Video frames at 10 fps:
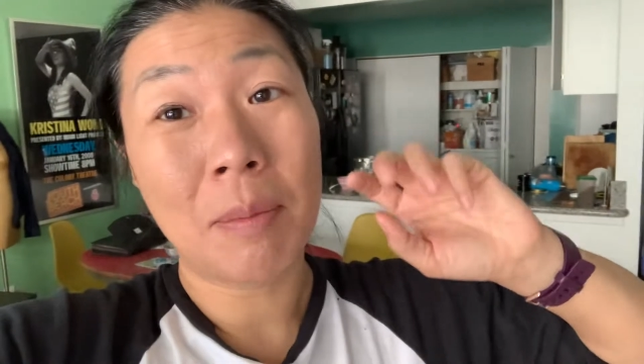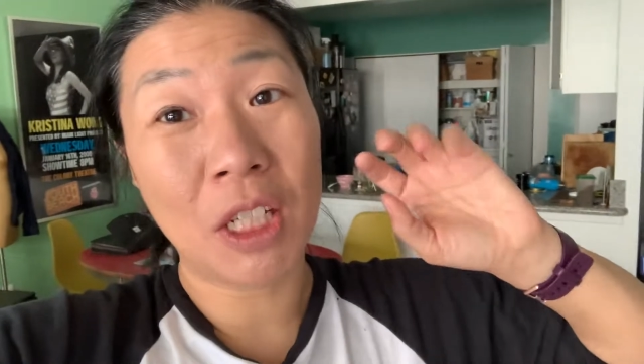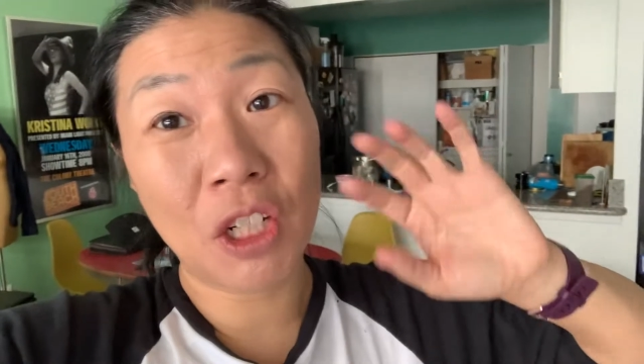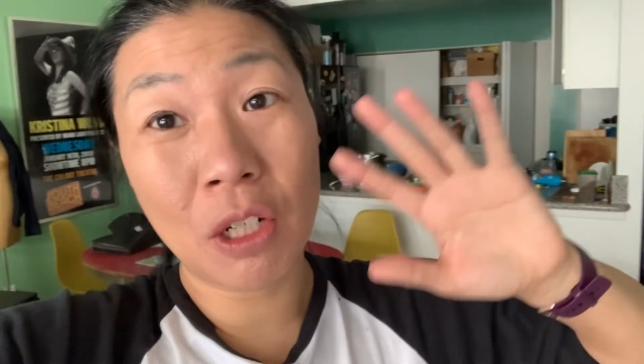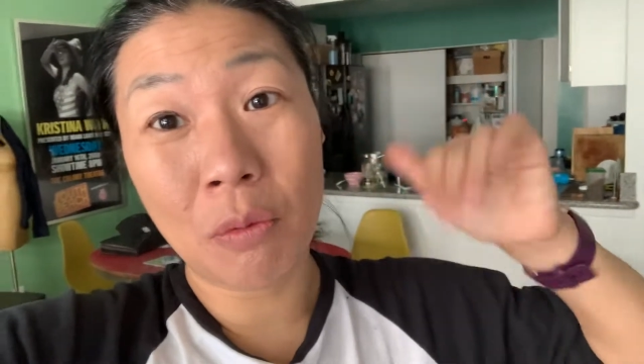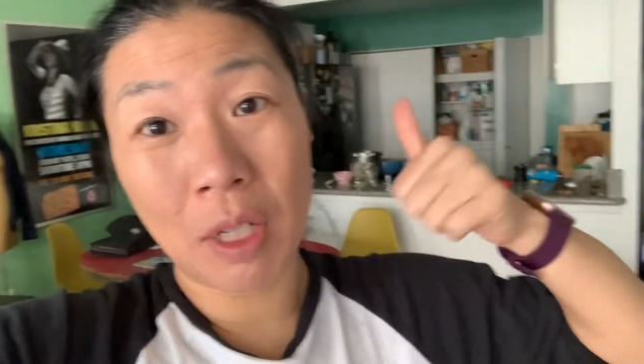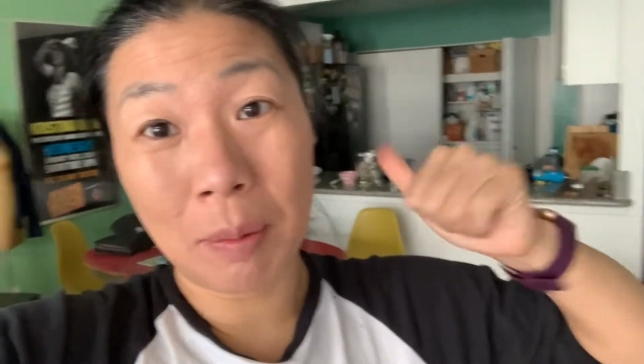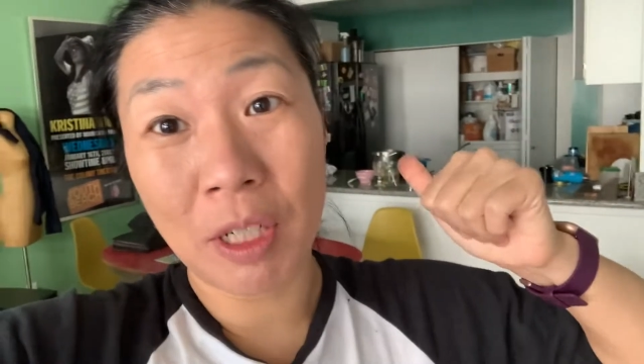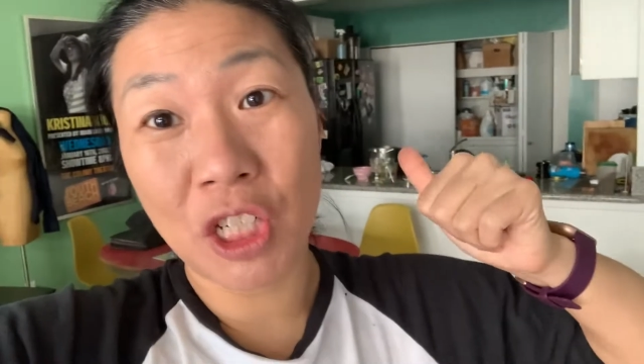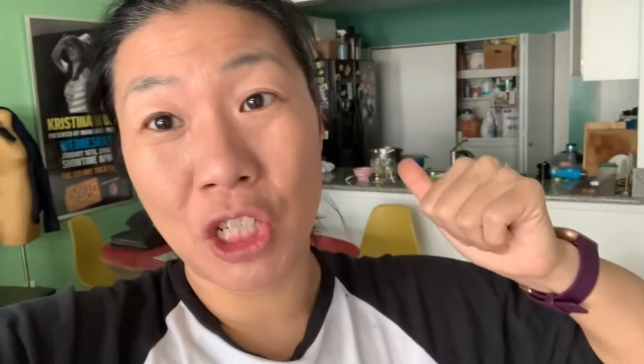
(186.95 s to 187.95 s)
but you're gonna, what
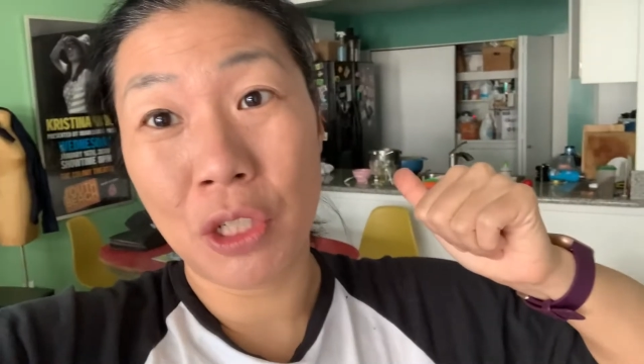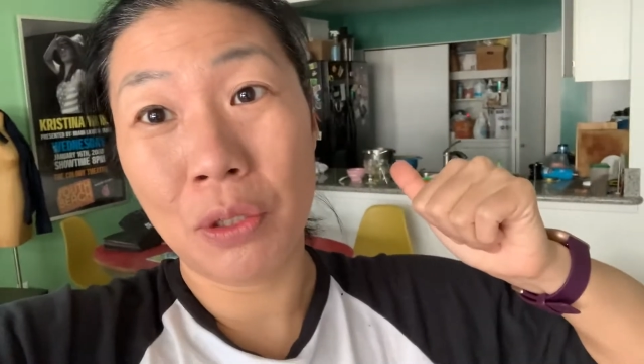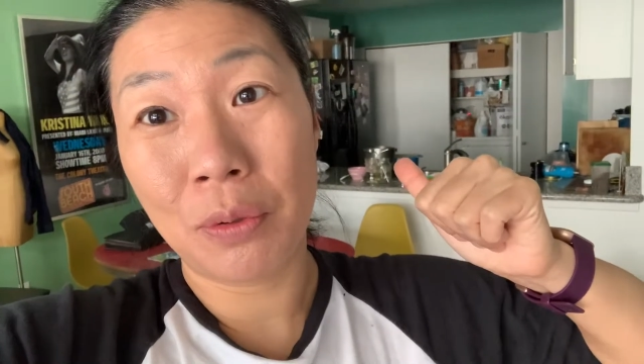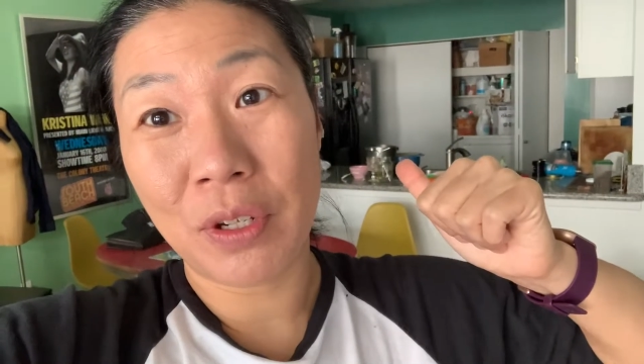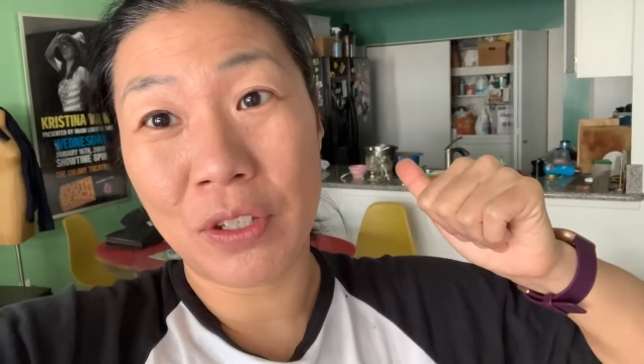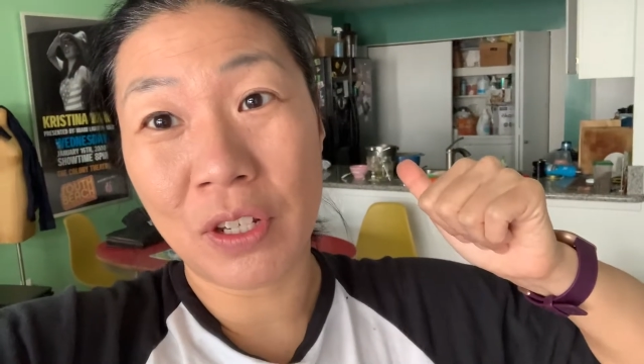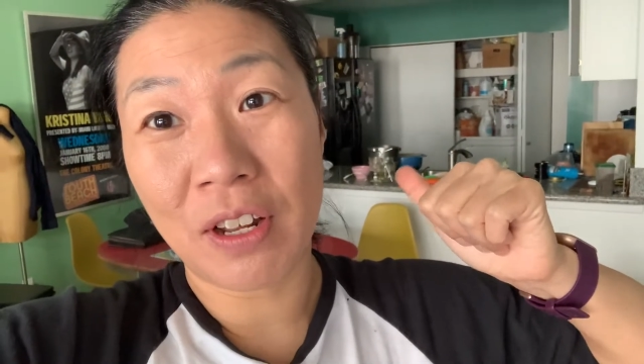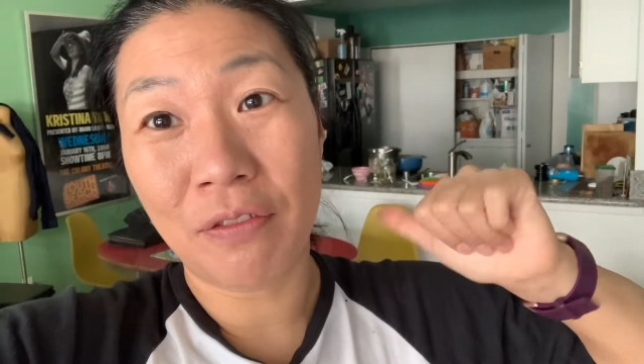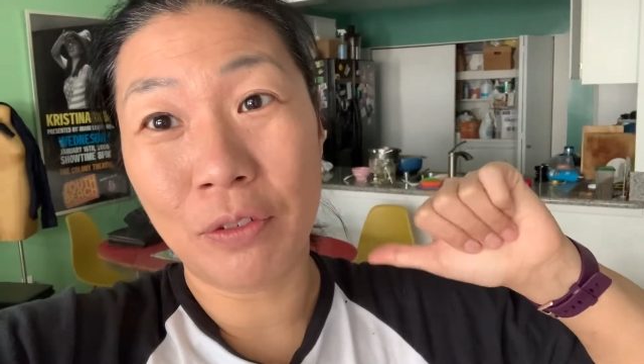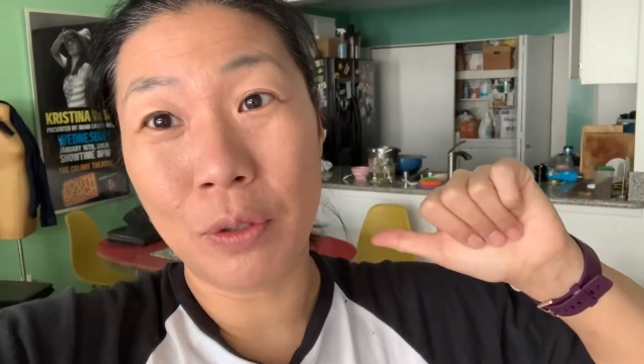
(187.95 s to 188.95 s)
I'm gonna show you is
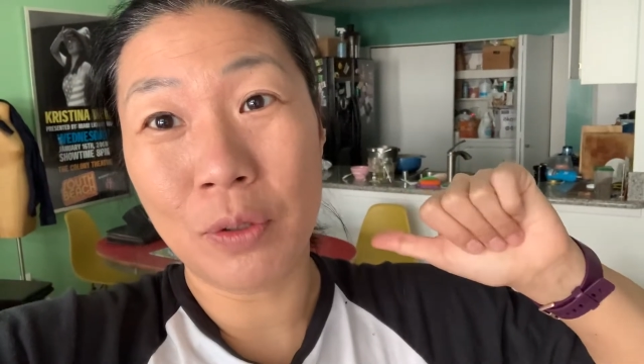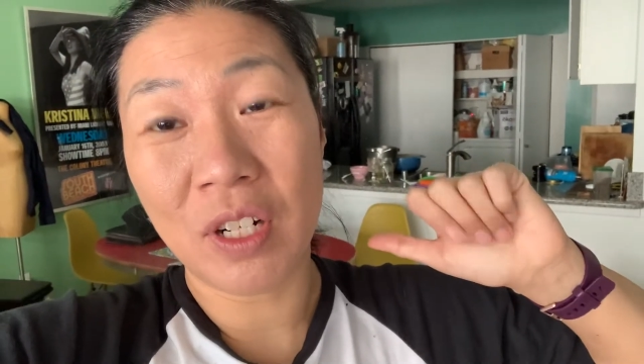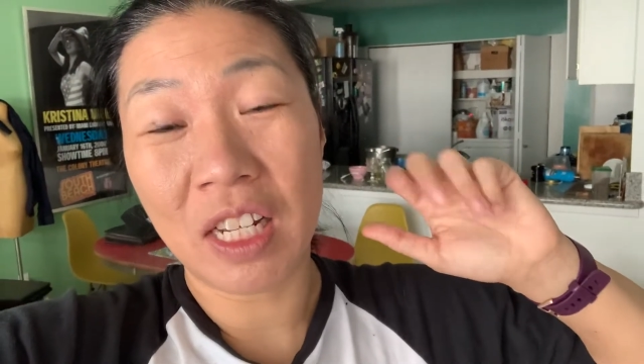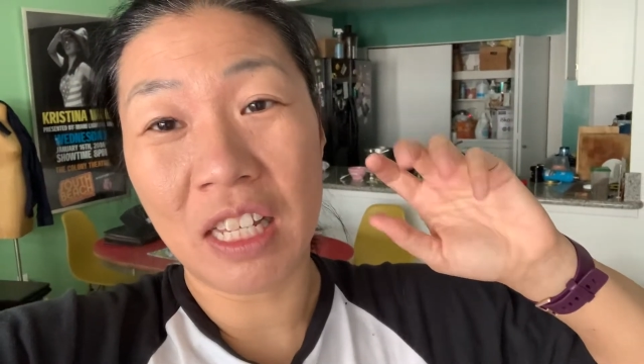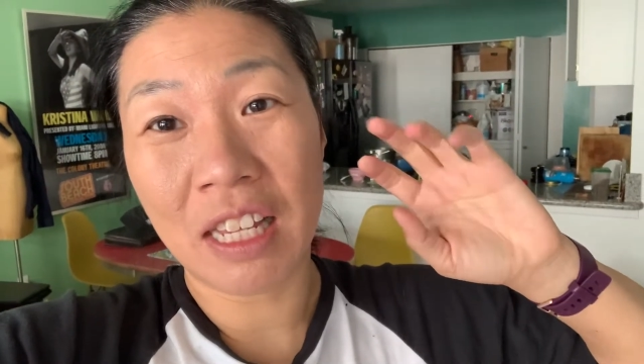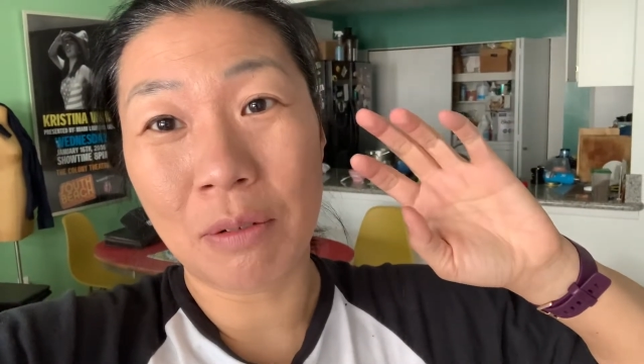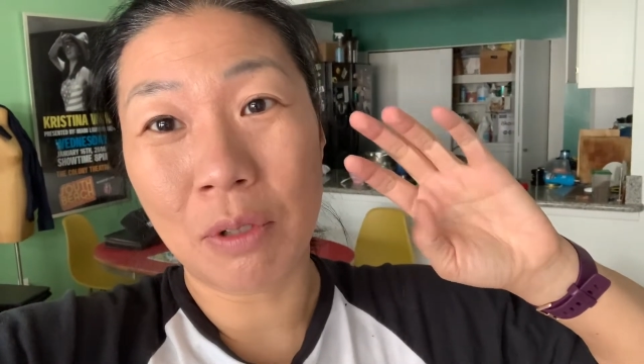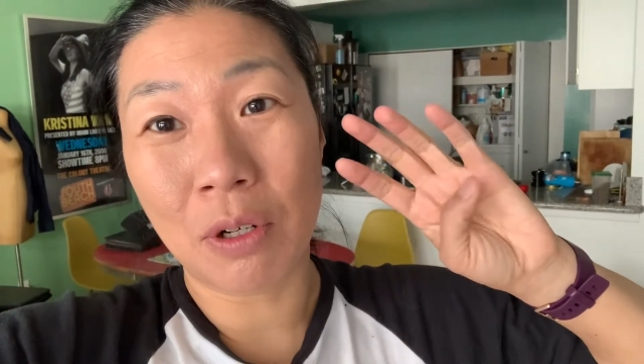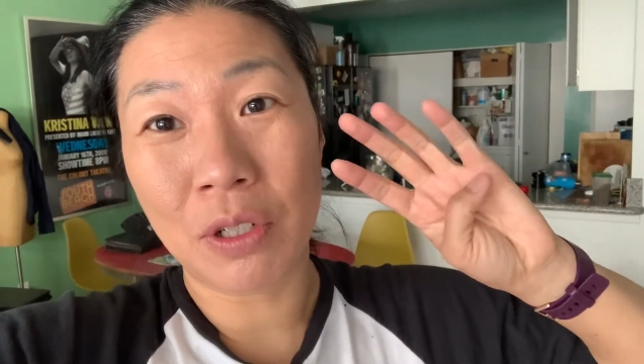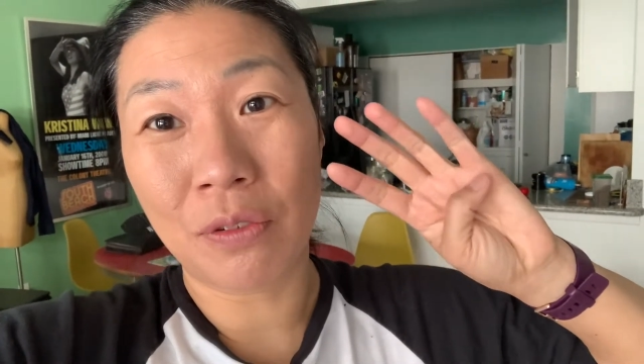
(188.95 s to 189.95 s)
enough food that
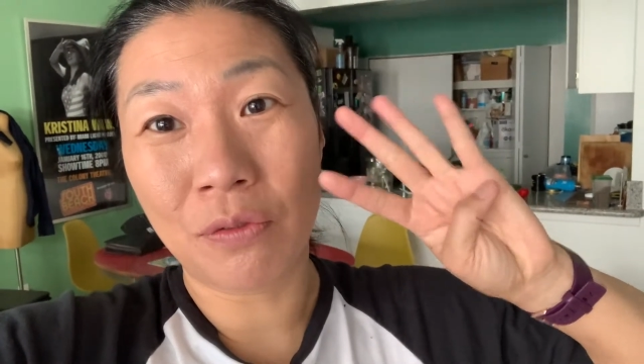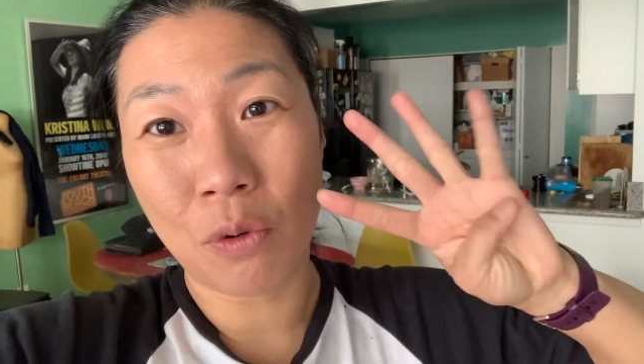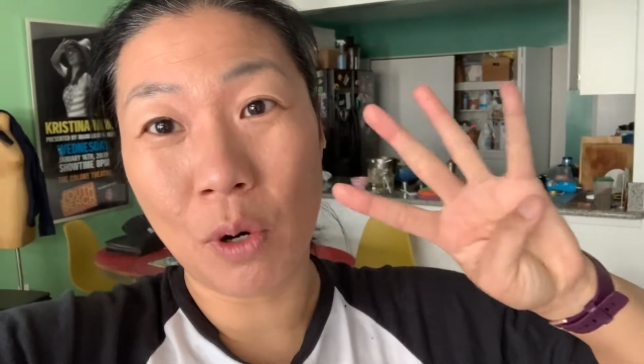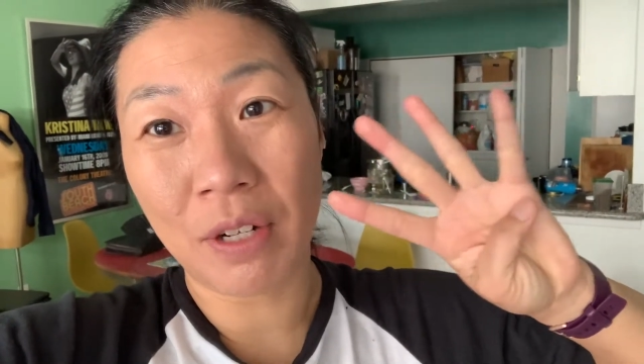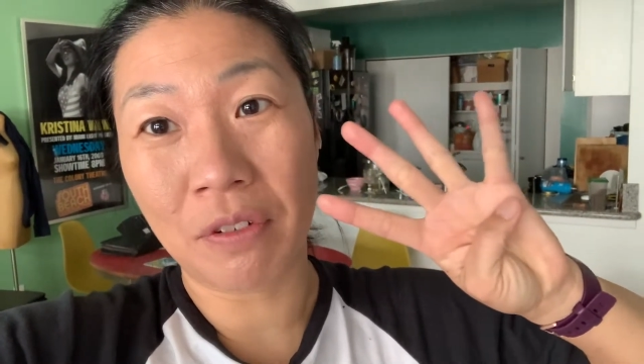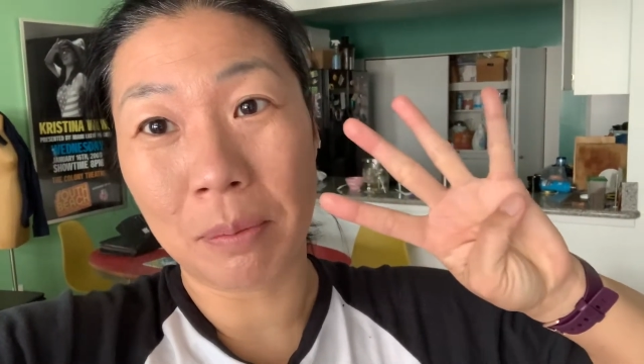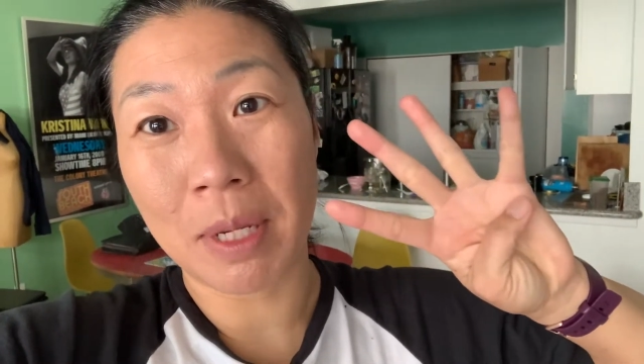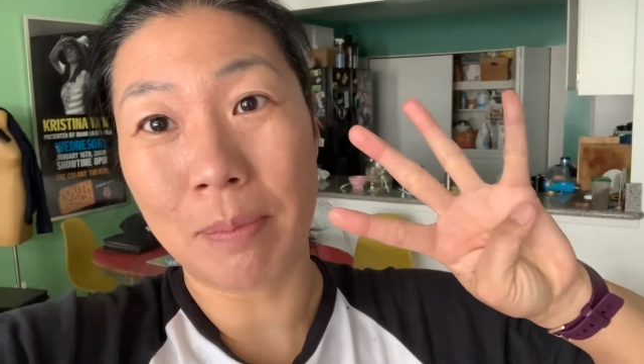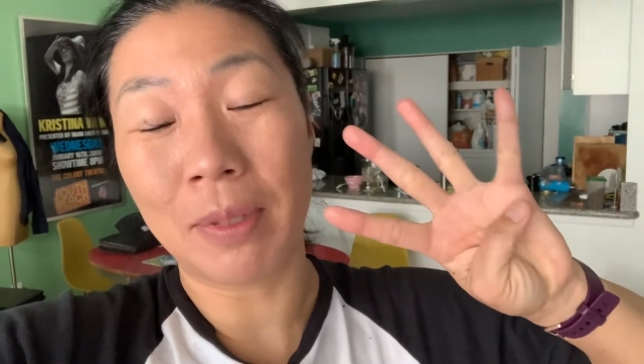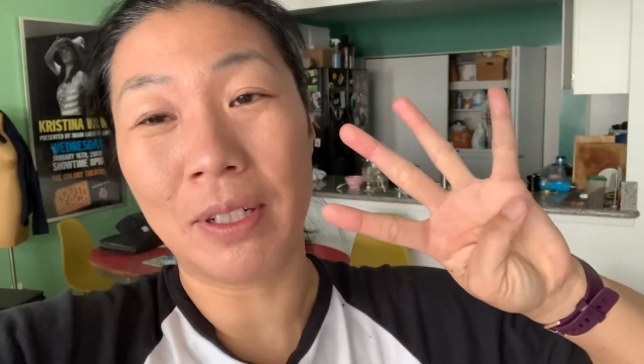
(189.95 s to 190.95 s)
will go to four different
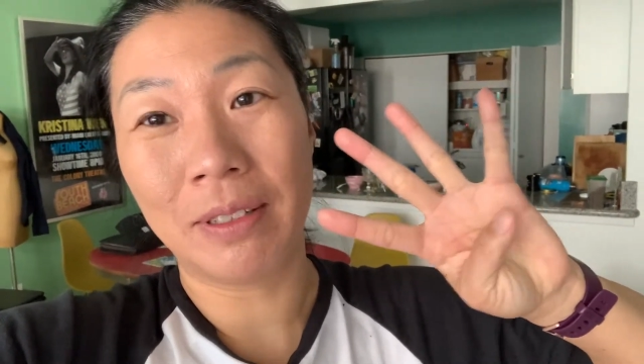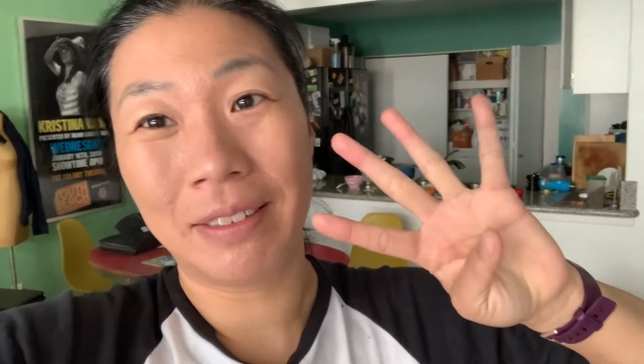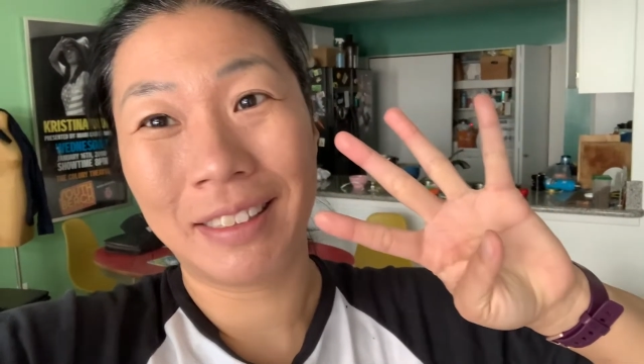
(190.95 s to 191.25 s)
people.